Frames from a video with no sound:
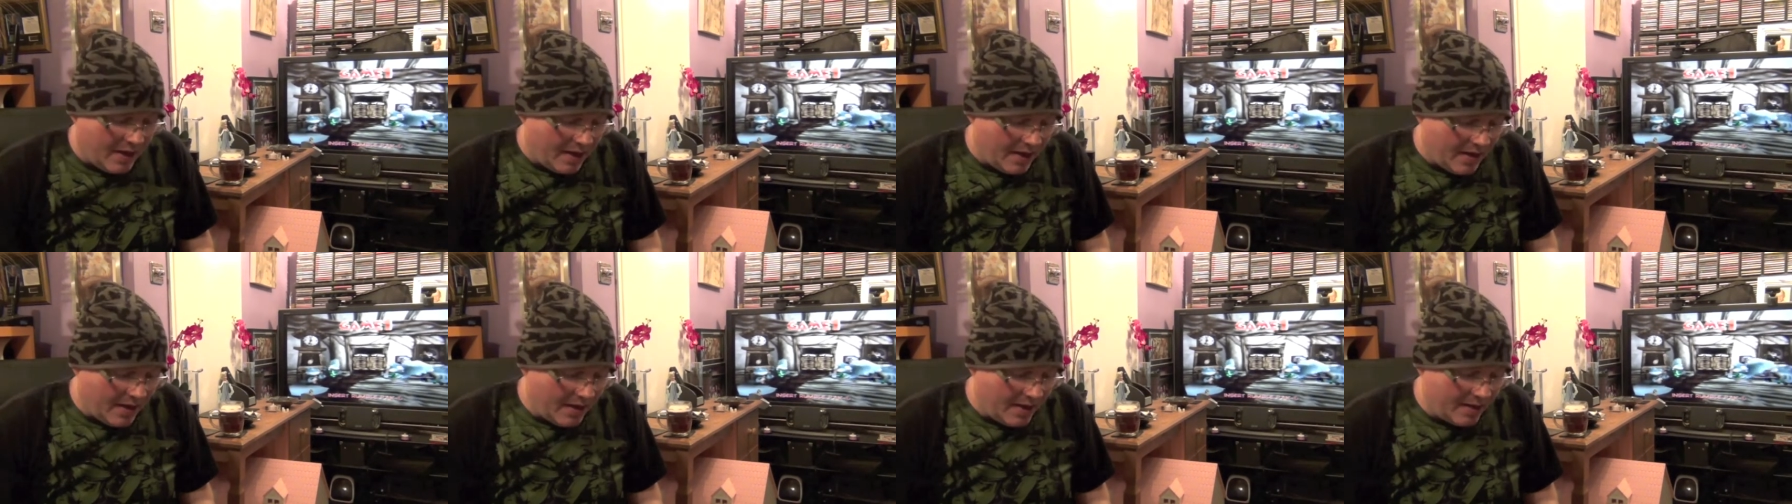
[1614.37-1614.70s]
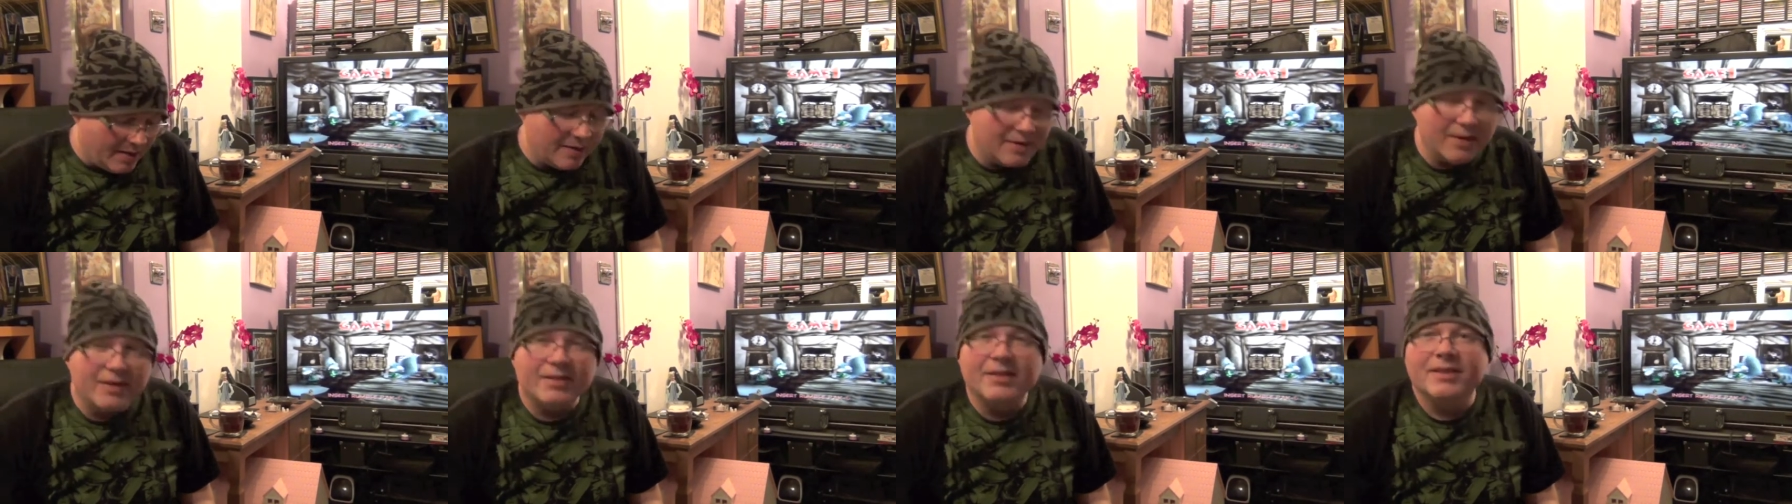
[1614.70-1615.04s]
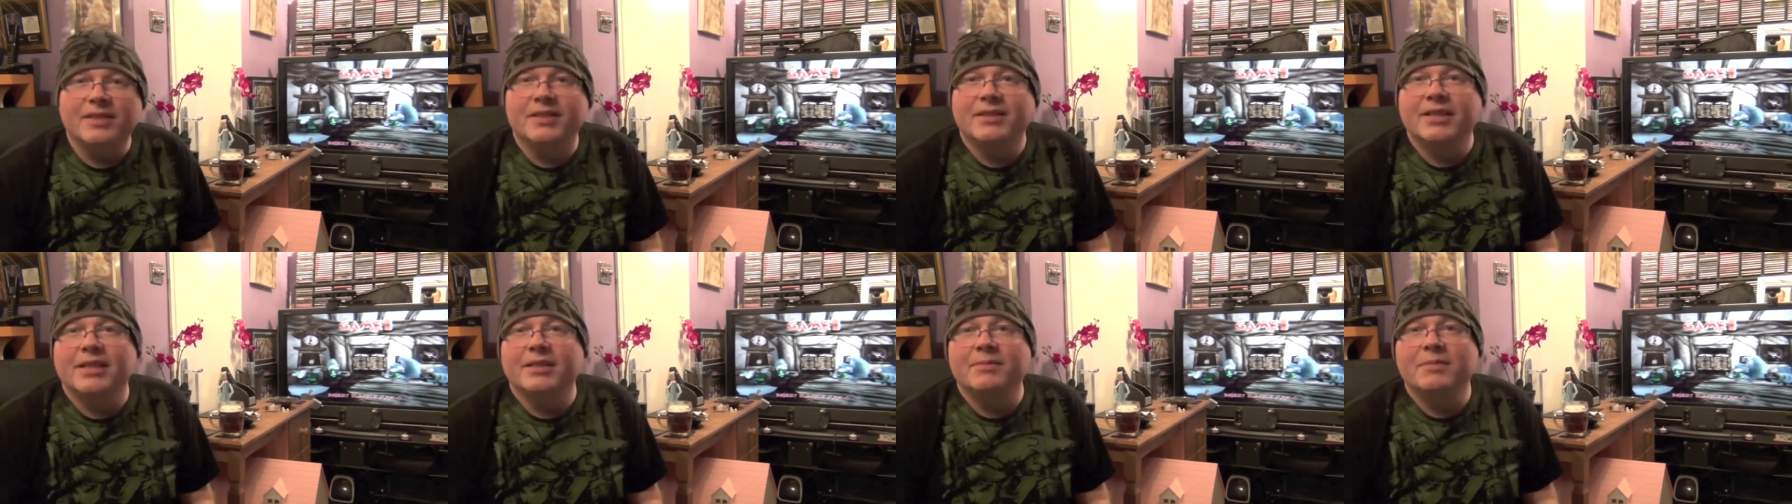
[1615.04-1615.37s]
Unless
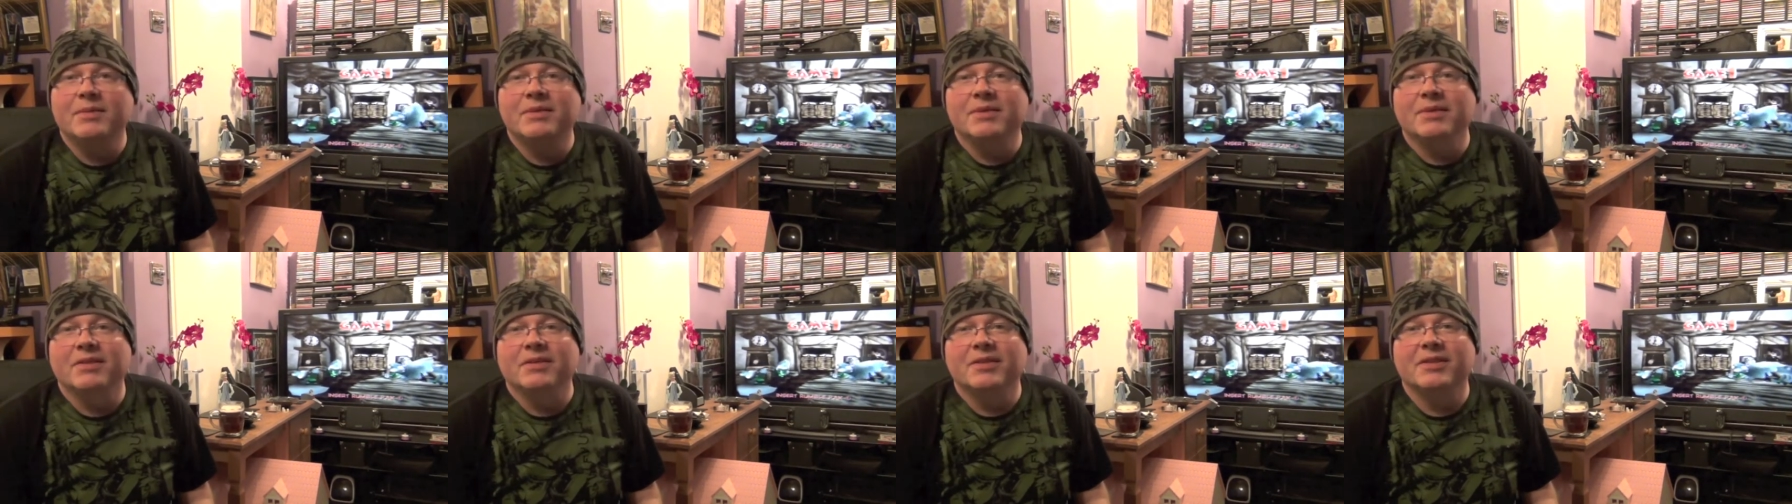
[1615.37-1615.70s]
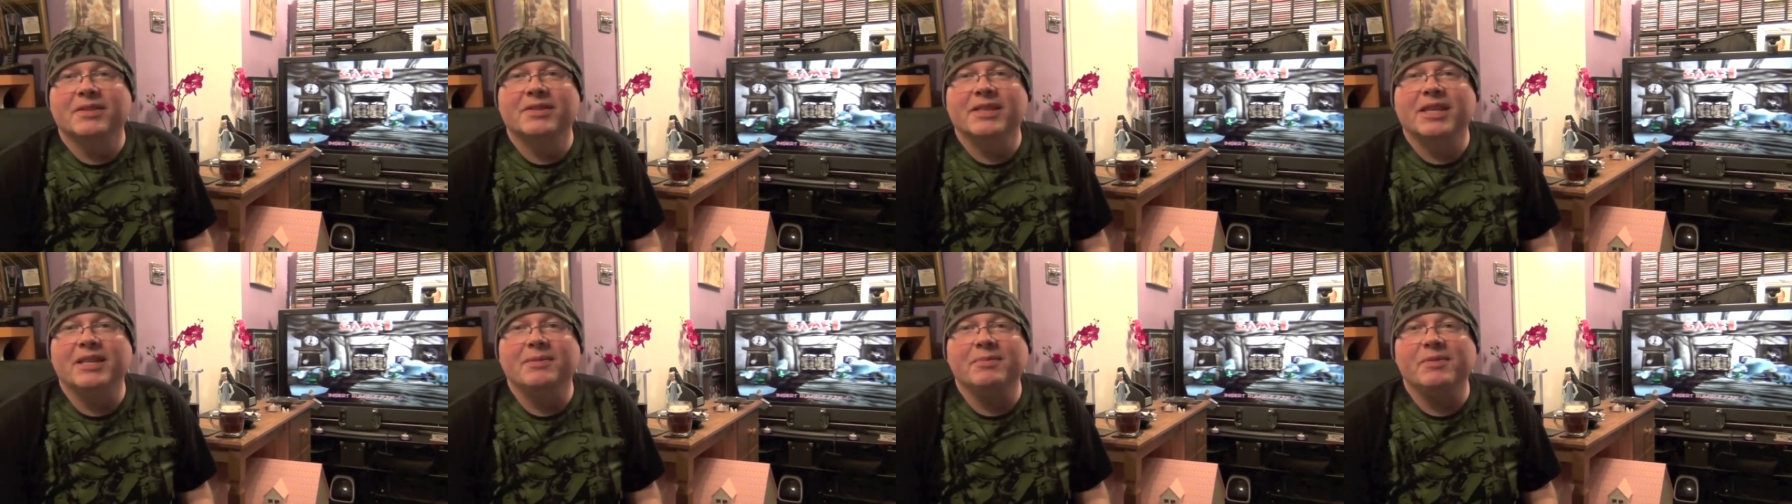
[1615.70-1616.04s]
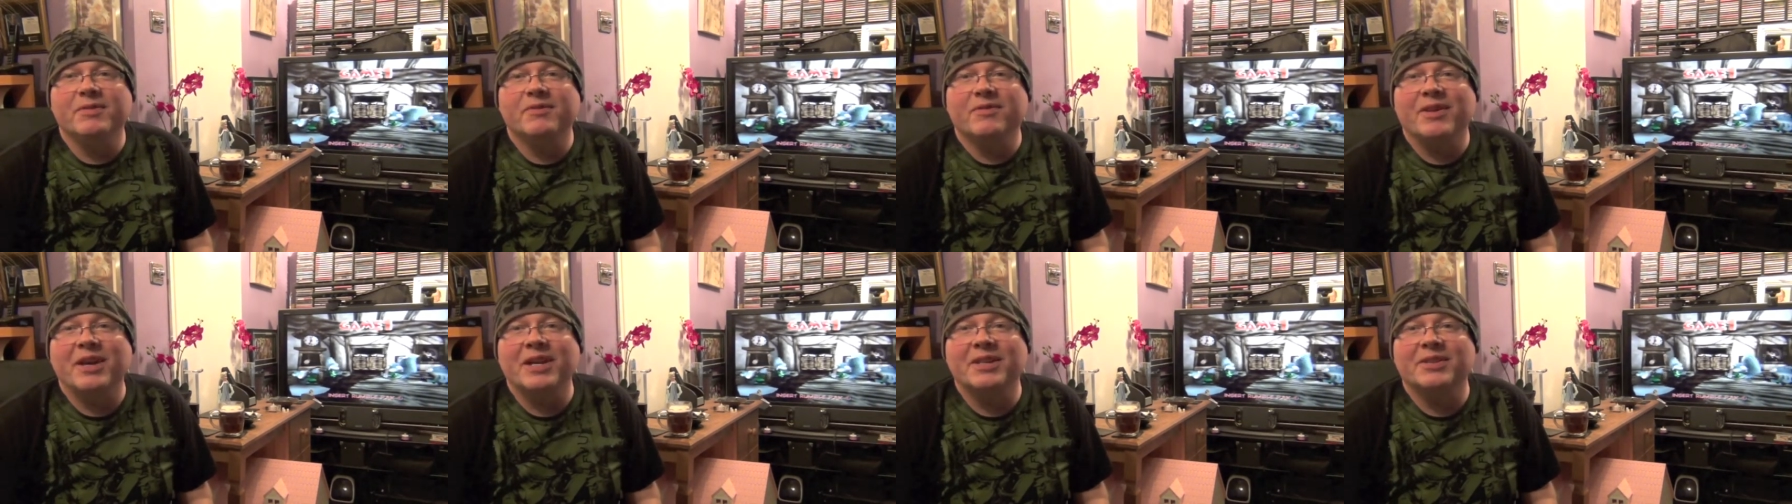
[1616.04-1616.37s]
it's stadium
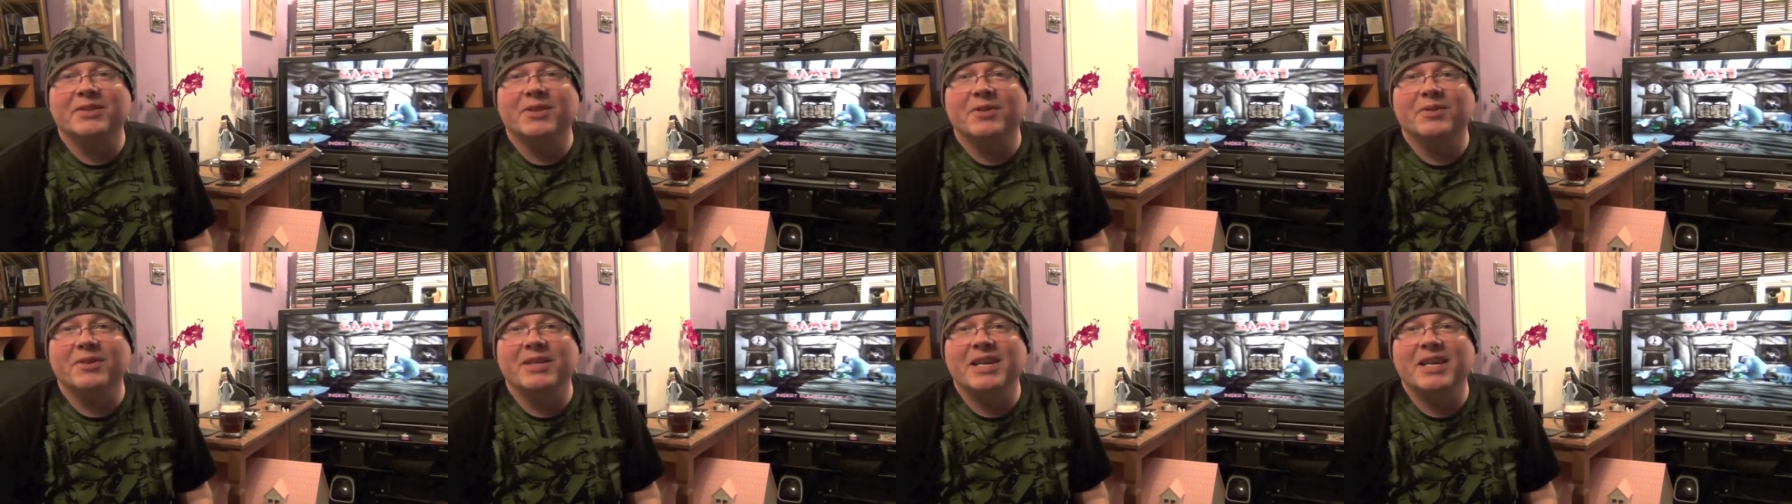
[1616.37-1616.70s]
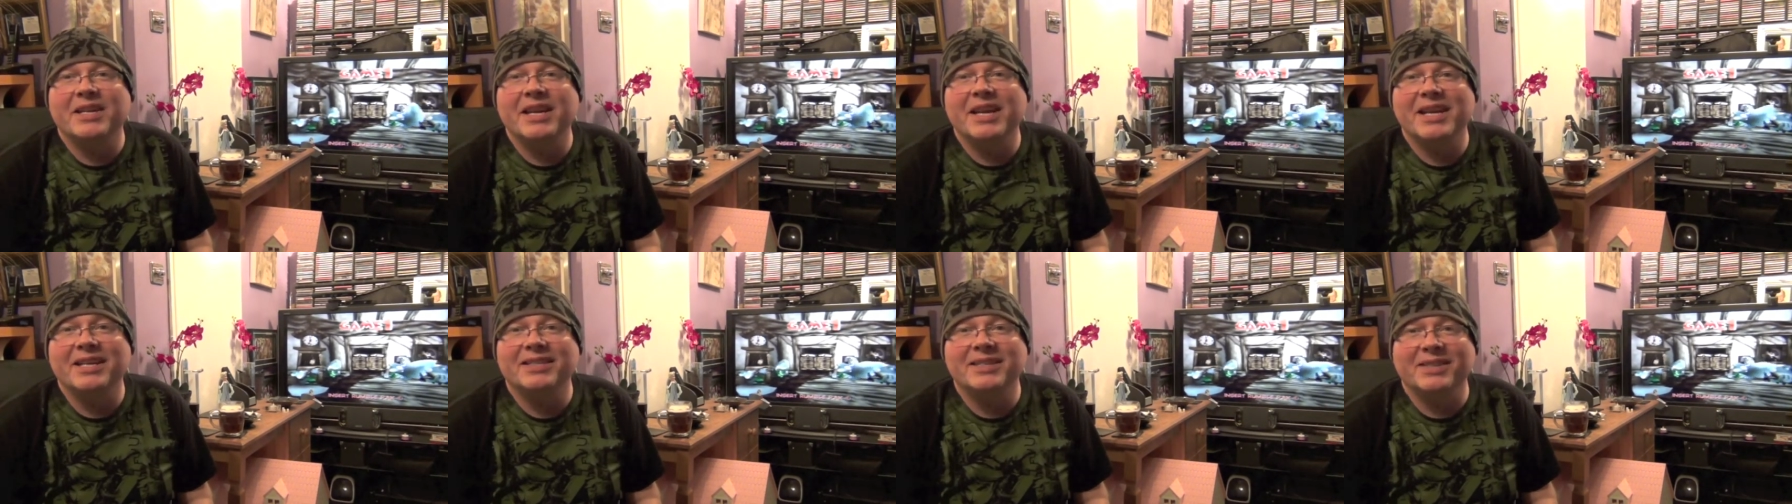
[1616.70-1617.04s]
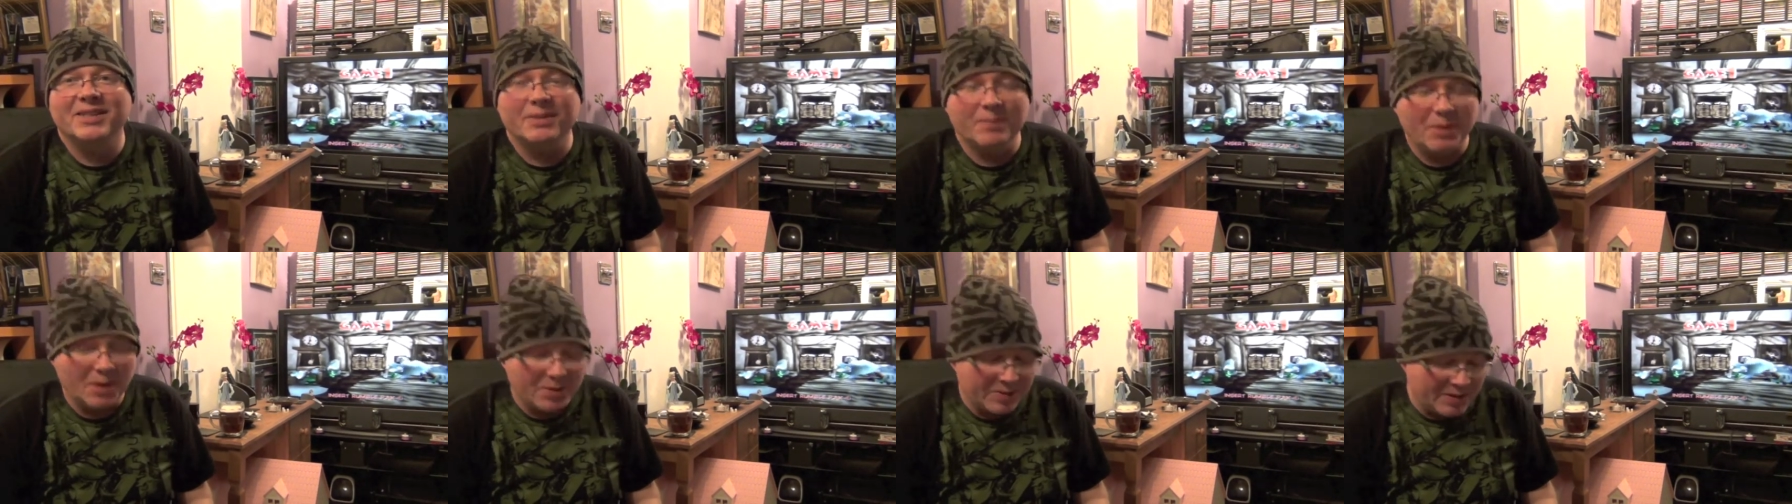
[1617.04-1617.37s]
events on the NES, I
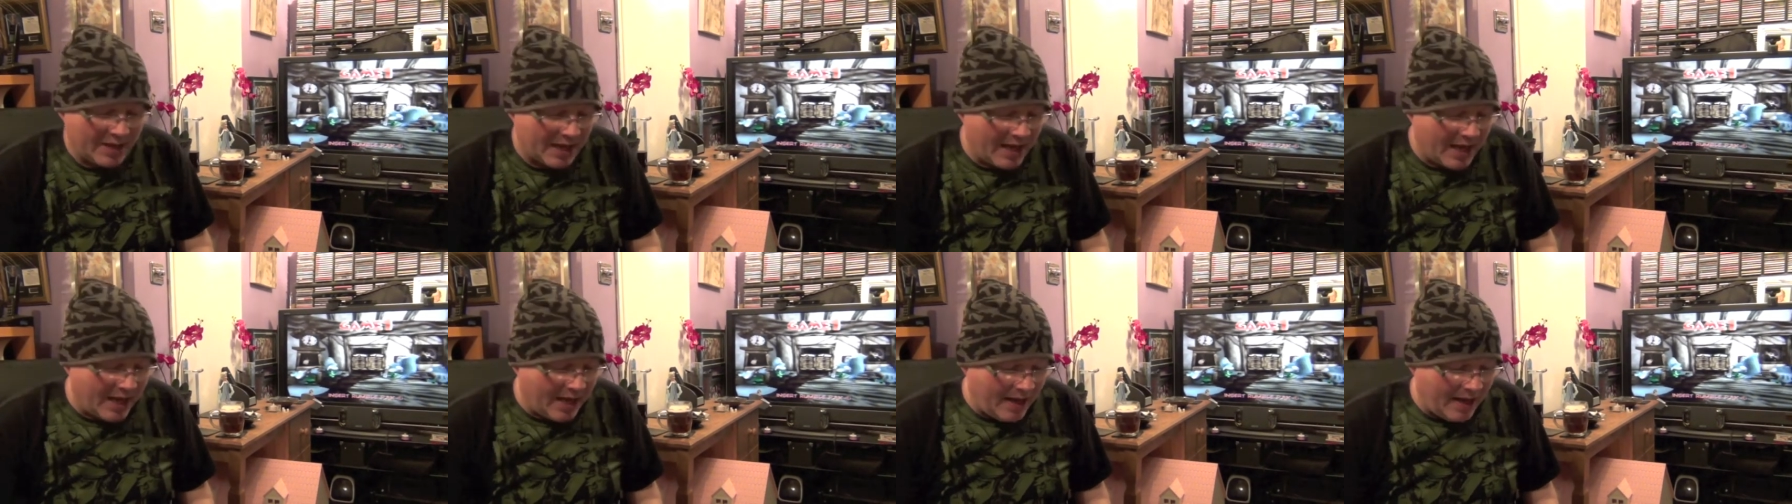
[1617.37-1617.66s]
suppose.